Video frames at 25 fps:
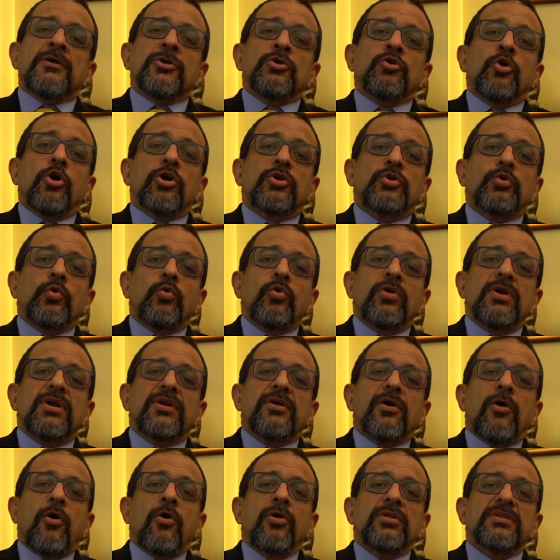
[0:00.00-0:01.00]
You're
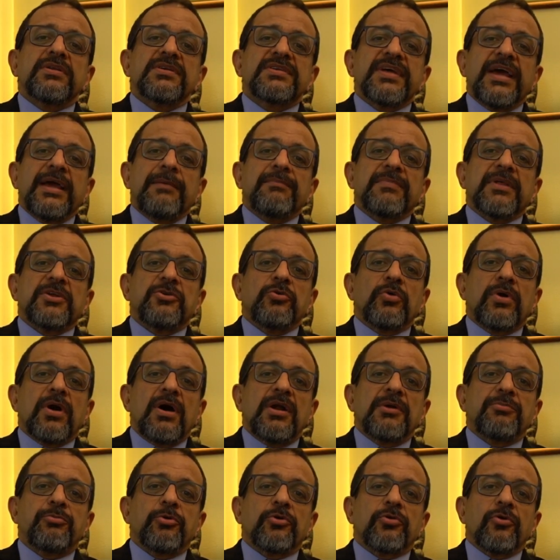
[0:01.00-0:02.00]
told all the time that you
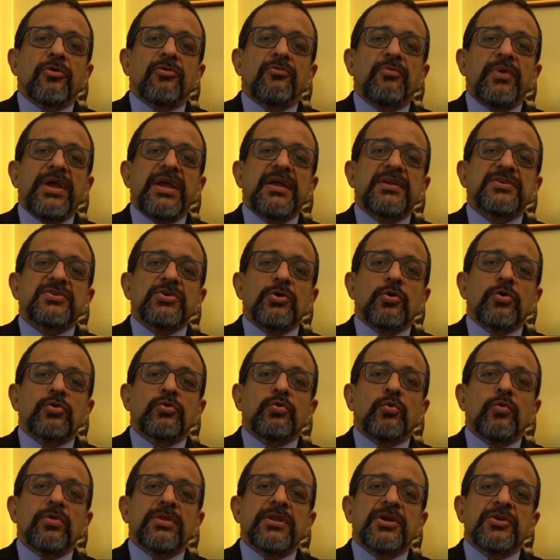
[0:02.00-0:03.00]
can't put on weight, you're
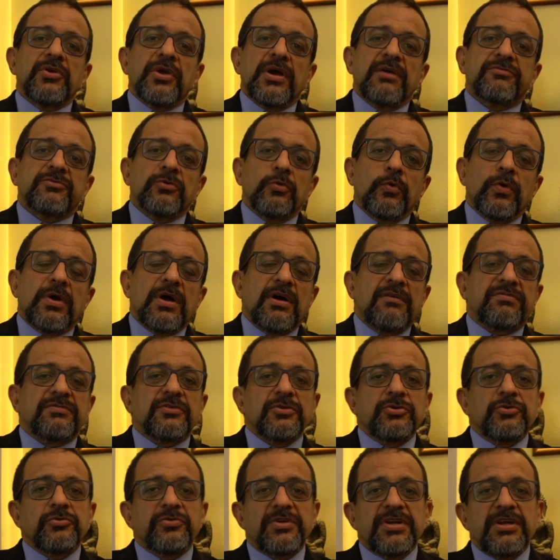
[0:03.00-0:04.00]
told that you have to look
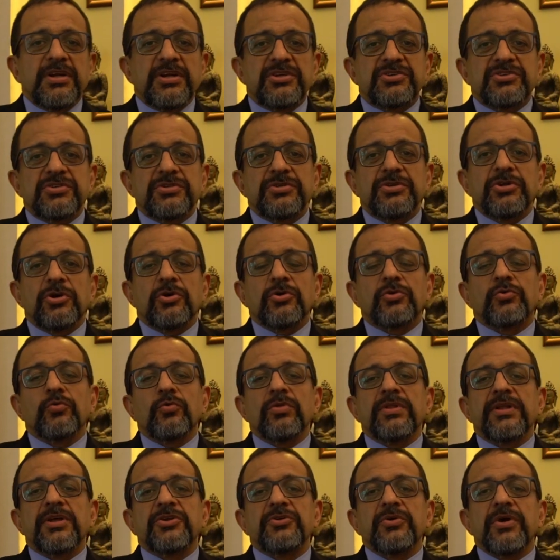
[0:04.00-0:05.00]
after urination, you're
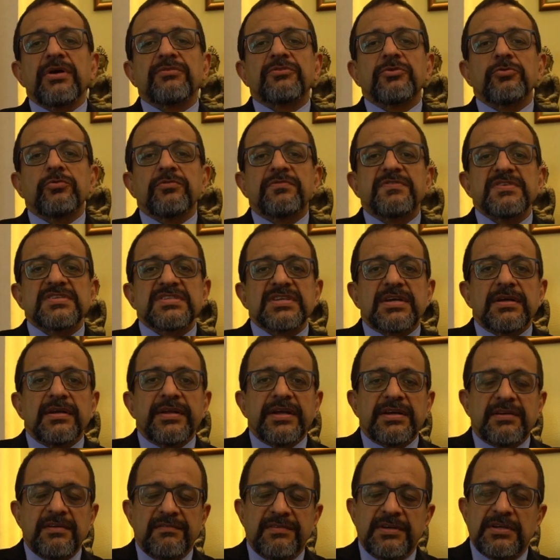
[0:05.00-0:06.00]
told that you have to do physical
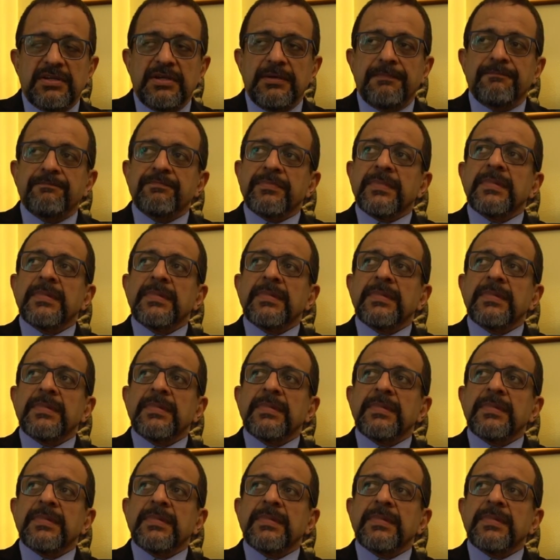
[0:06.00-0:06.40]
activity.